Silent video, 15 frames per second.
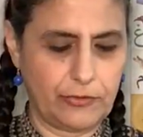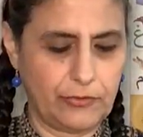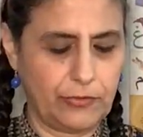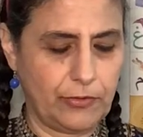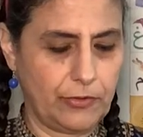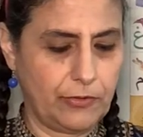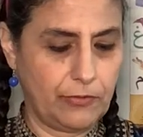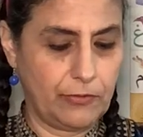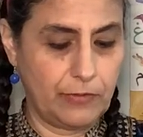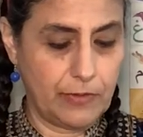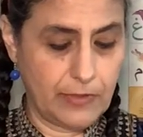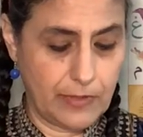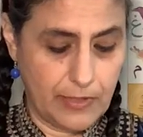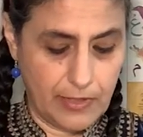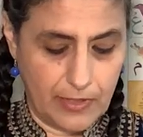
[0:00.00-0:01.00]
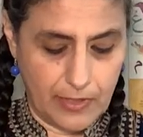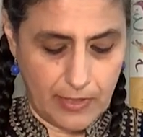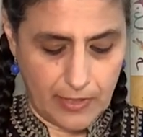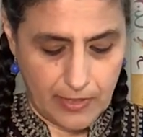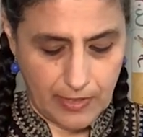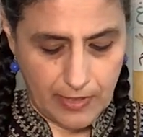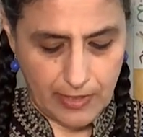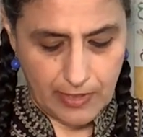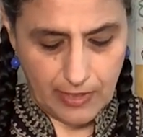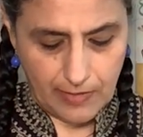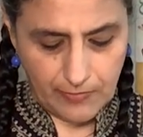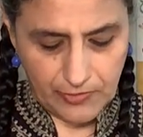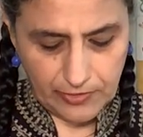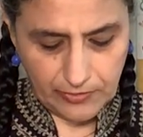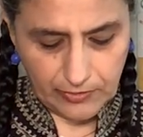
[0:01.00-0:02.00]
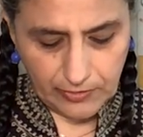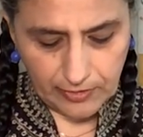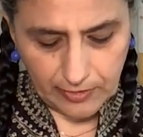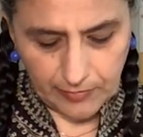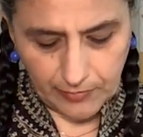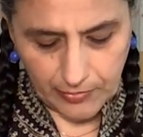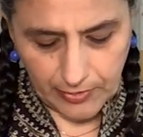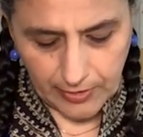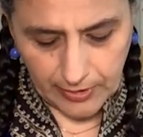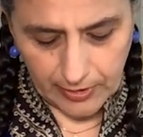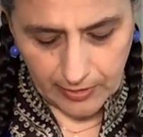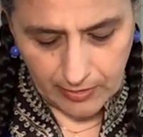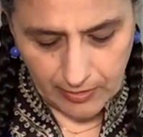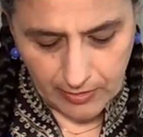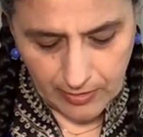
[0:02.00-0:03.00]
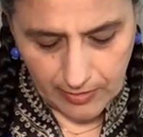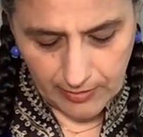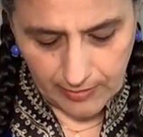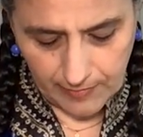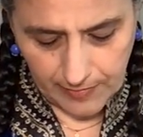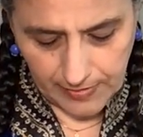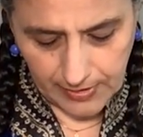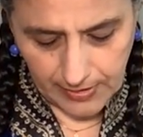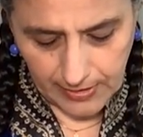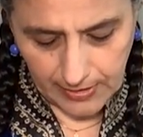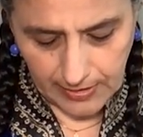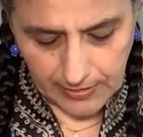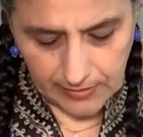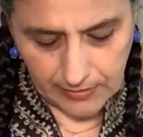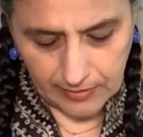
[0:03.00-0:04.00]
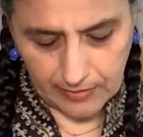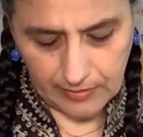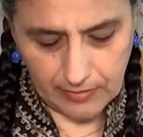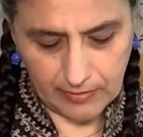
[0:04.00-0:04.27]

or so. And I'm just gonna put it on the plate